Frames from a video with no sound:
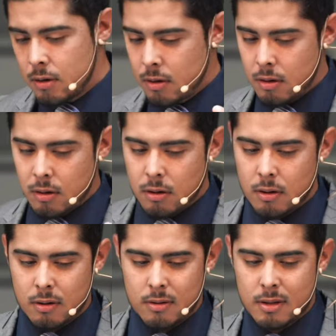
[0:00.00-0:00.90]
no, no, no, no,
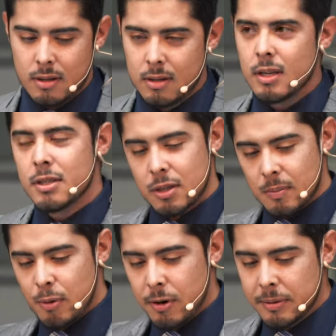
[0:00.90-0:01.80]
no. This is
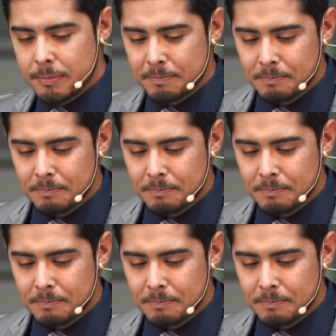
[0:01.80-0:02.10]
important.